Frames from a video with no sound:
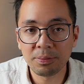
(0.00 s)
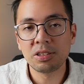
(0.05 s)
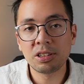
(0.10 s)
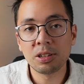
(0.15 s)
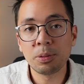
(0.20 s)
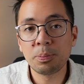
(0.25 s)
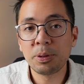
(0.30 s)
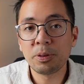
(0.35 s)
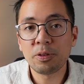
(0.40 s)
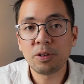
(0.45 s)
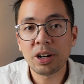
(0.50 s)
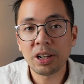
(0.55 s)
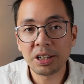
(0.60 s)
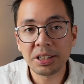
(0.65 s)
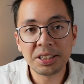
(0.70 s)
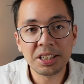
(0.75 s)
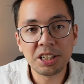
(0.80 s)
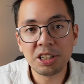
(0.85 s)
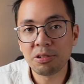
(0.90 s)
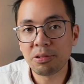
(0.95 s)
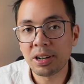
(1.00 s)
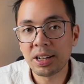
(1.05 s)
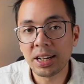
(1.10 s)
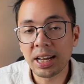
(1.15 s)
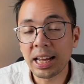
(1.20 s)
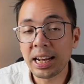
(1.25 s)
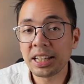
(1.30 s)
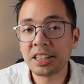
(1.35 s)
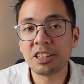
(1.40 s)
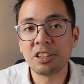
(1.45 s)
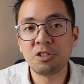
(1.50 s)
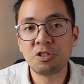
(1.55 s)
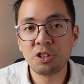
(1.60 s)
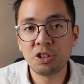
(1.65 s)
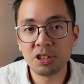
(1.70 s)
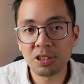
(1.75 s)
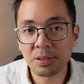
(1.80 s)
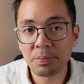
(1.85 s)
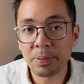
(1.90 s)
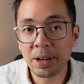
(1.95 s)
So before I continue on, I'd like to
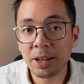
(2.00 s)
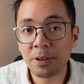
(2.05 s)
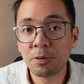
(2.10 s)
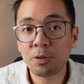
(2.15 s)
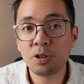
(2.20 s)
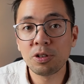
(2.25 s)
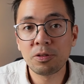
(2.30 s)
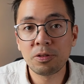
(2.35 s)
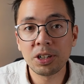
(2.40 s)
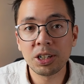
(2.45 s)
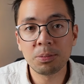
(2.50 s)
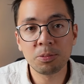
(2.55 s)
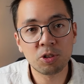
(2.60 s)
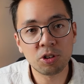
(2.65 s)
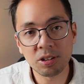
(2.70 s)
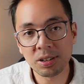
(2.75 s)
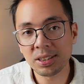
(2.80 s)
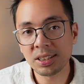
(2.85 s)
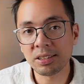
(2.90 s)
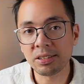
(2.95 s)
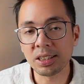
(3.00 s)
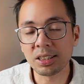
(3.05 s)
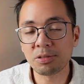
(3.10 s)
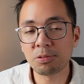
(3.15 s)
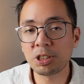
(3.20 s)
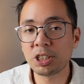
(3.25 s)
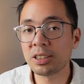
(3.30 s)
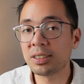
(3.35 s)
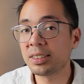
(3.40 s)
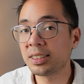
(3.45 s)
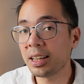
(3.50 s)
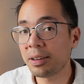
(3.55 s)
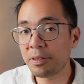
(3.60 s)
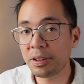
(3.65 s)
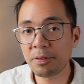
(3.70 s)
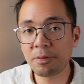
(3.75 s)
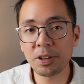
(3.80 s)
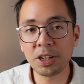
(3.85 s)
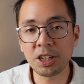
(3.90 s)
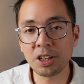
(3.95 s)
introduce my Food Freedom course series, which is
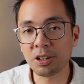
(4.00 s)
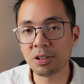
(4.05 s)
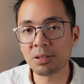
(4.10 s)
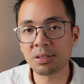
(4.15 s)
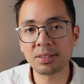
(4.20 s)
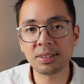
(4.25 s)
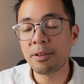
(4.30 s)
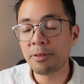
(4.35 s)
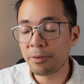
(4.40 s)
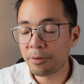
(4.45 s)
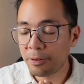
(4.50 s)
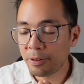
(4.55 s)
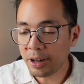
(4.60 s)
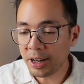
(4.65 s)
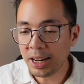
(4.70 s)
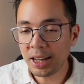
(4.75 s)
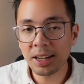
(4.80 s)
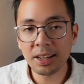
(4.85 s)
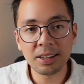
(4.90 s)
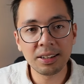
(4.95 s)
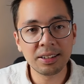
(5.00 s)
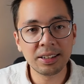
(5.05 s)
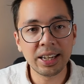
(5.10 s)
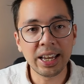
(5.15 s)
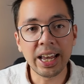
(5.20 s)
7 videos, free,